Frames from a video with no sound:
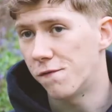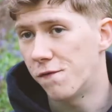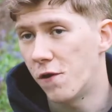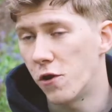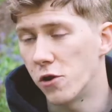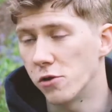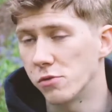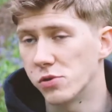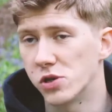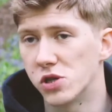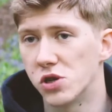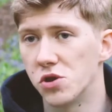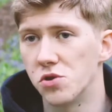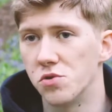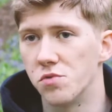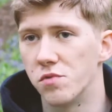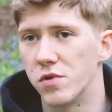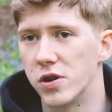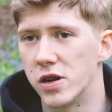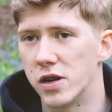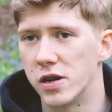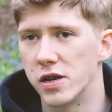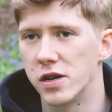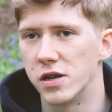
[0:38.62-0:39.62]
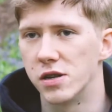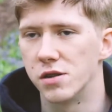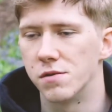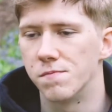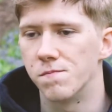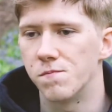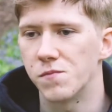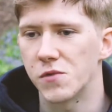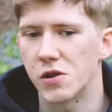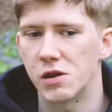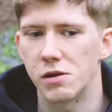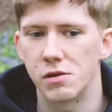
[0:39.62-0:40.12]
follow suit really and,
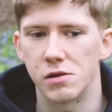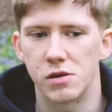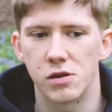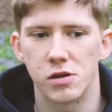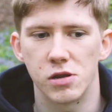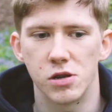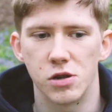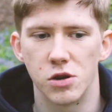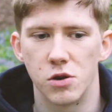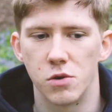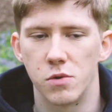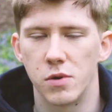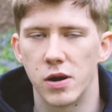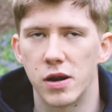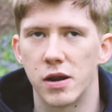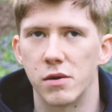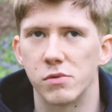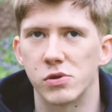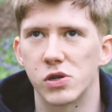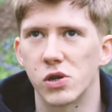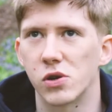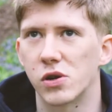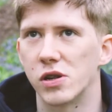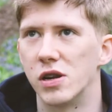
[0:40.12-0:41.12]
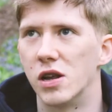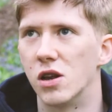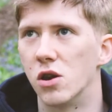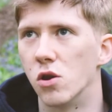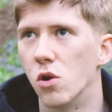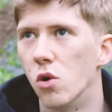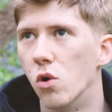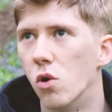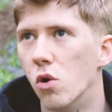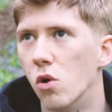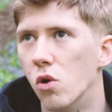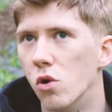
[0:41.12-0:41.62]
and you know and I was looking at
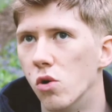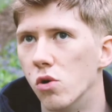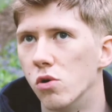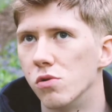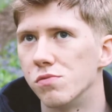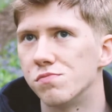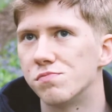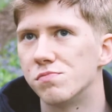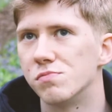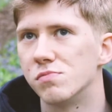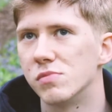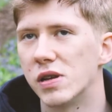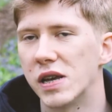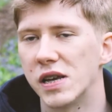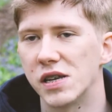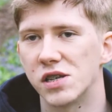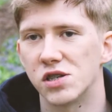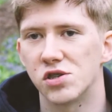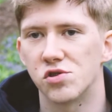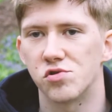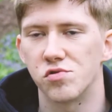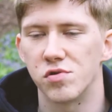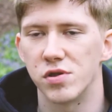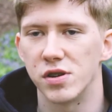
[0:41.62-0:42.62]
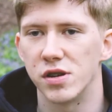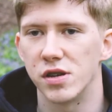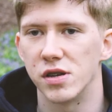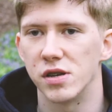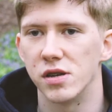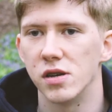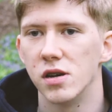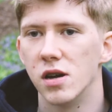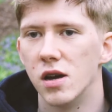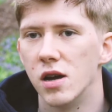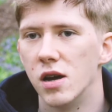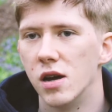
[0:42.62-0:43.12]
law,
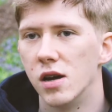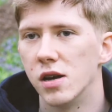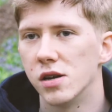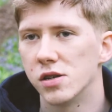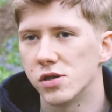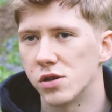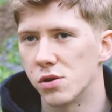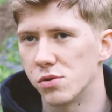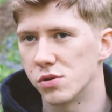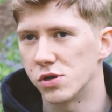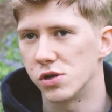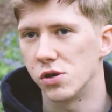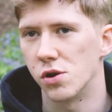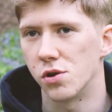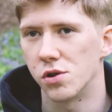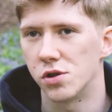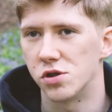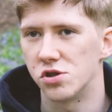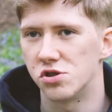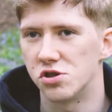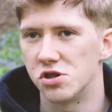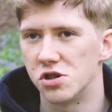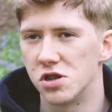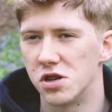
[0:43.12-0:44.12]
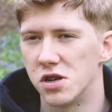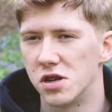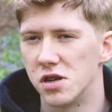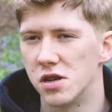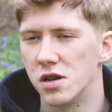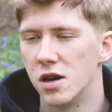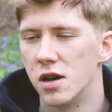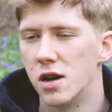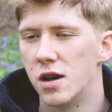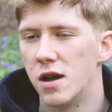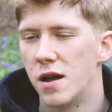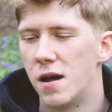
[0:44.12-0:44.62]
history, sociology
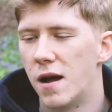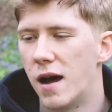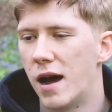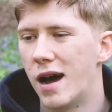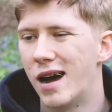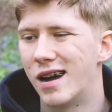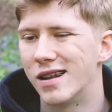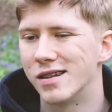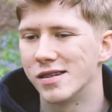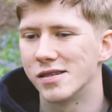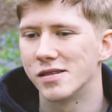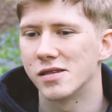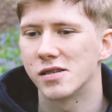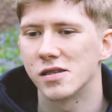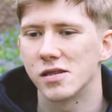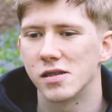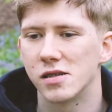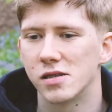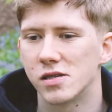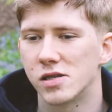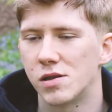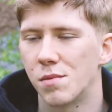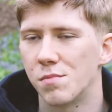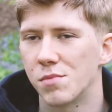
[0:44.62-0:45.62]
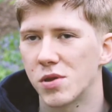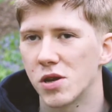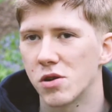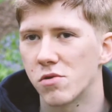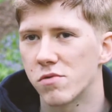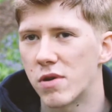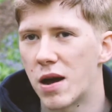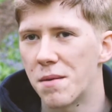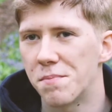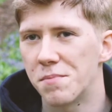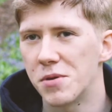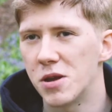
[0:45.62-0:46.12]
and something
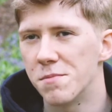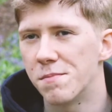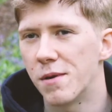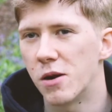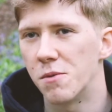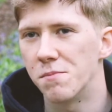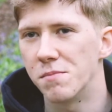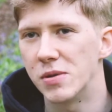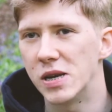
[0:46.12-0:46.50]
grabbed me about